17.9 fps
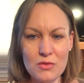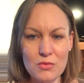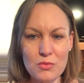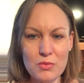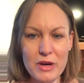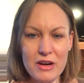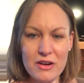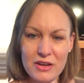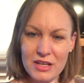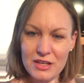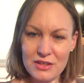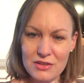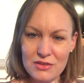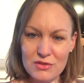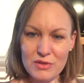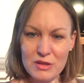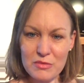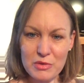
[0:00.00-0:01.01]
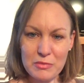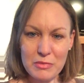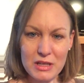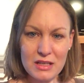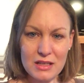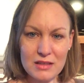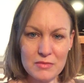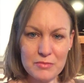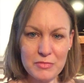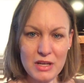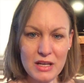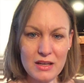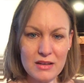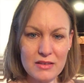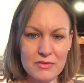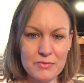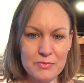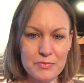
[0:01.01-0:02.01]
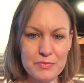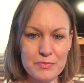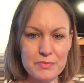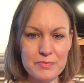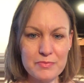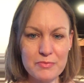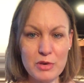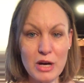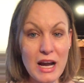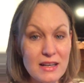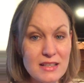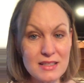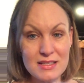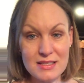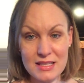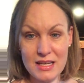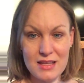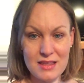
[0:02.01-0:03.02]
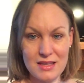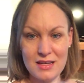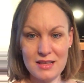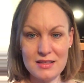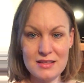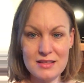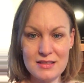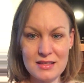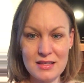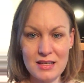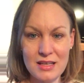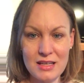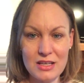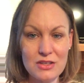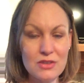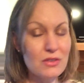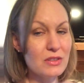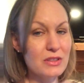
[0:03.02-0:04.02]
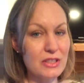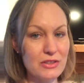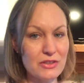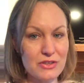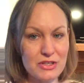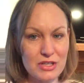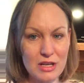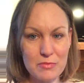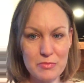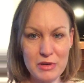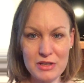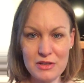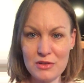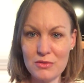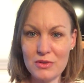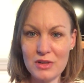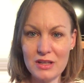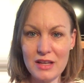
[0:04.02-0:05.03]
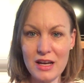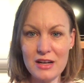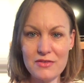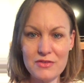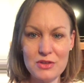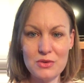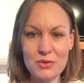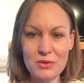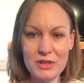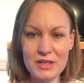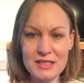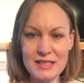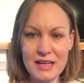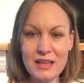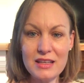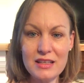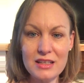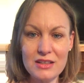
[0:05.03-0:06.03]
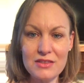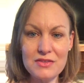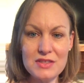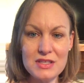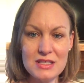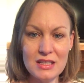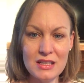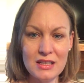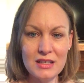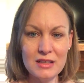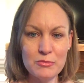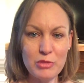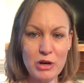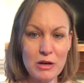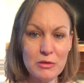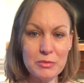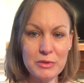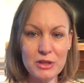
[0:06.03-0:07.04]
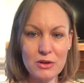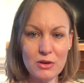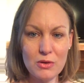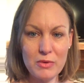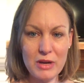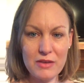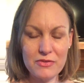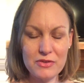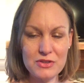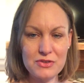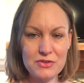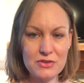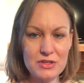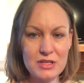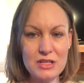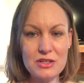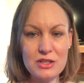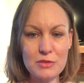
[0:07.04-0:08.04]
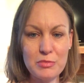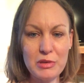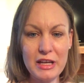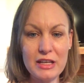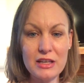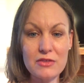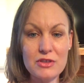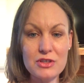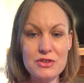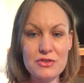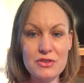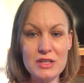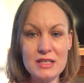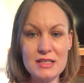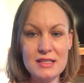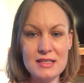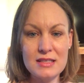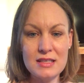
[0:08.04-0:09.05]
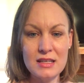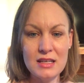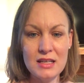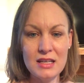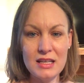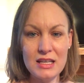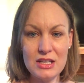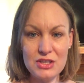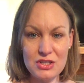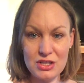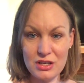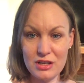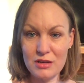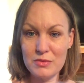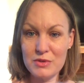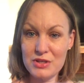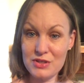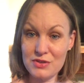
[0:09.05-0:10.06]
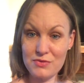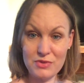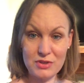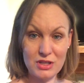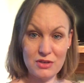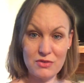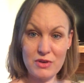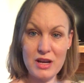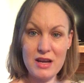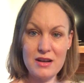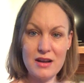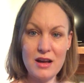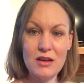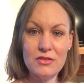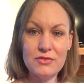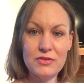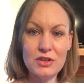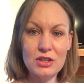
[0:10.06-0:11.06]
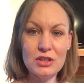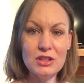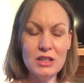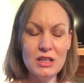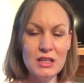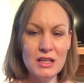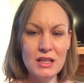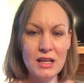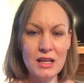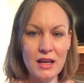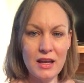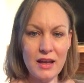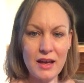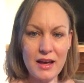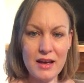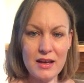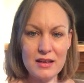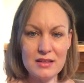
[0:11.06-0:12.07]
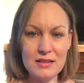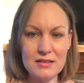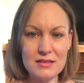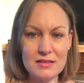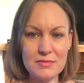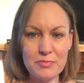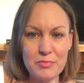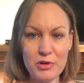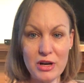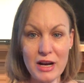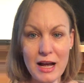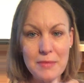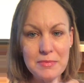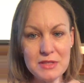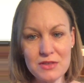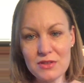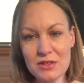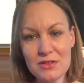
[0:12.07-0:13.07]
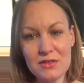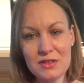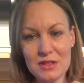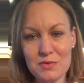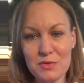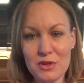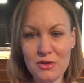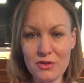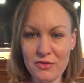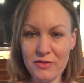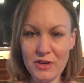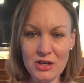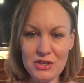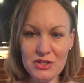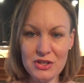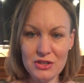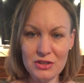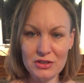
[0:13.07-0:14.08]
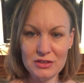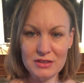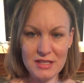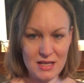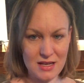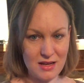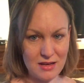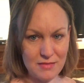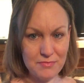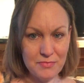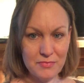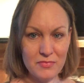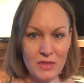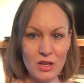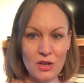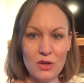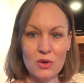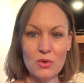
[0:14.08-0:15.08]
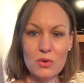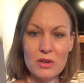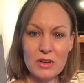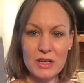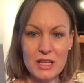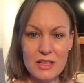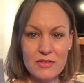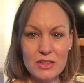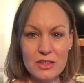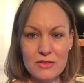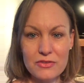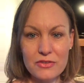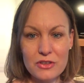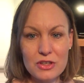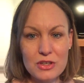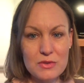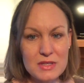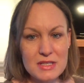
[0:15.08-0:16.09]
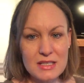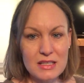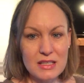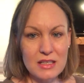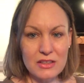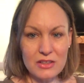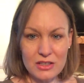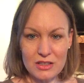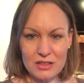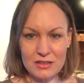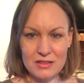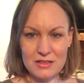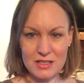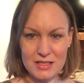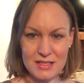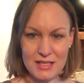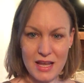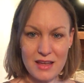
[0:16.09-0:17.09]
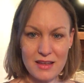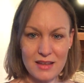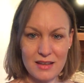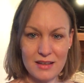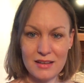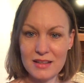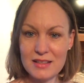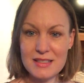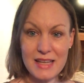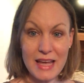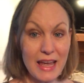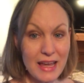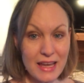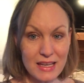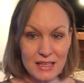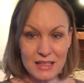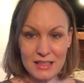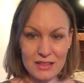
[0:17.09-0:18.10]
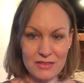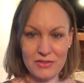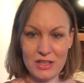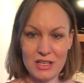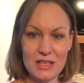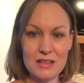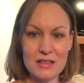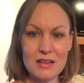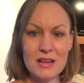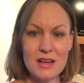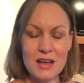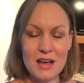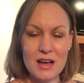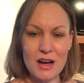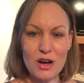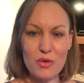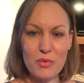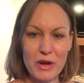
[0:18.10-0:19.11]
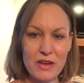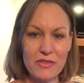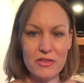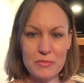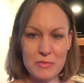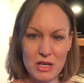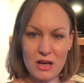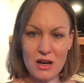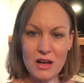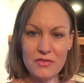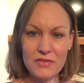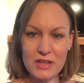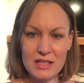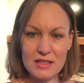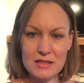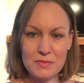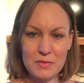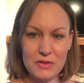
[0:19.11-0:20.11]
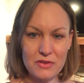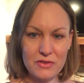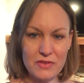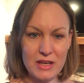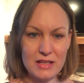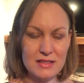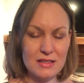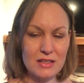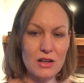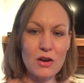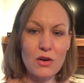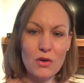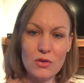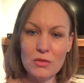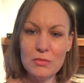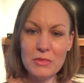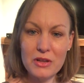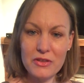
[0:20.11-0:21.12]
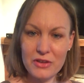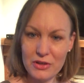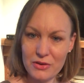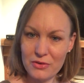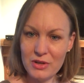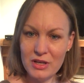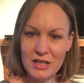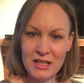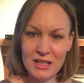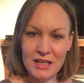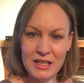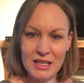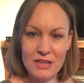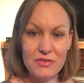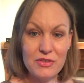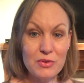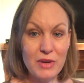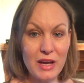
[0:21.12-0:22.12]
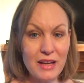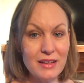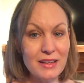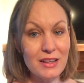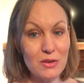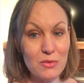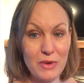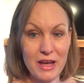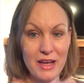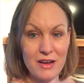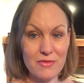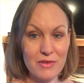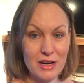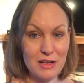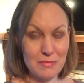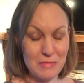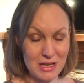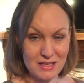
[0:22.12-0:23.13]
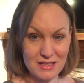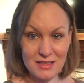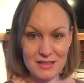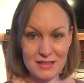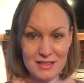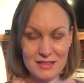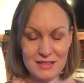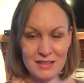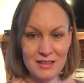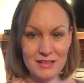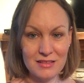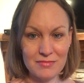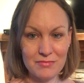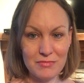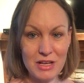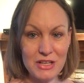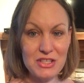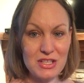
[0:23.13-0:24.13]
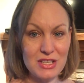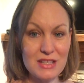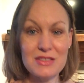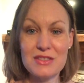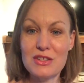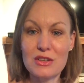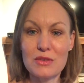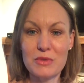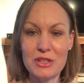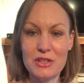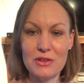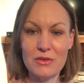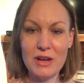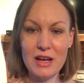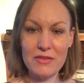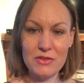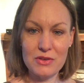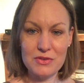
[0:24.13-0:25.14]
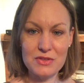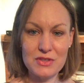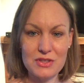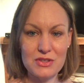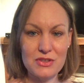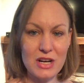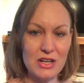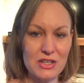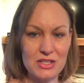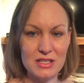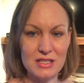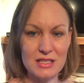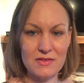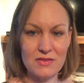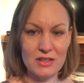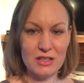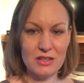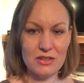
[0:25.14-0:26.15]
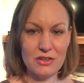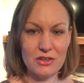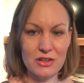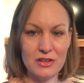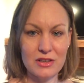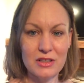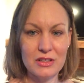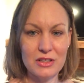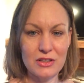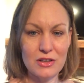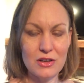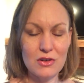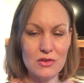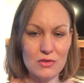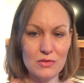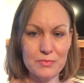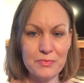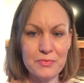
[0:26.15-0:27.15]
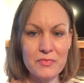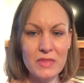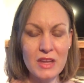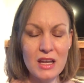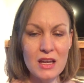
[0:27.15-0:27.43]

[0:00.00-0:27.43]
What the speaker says: where can you implement a practice like this in your leadership? I know a lot of you who are executives probably go away for strategic planning retreats each year, which is really great and helpful. And perhaps you can do this with your functional team, or even for you as a leader, just taking a day even away from the office, whether that's at home, although if you can get away, I recommend it. It's much easier when you don't have those distractions even in your home.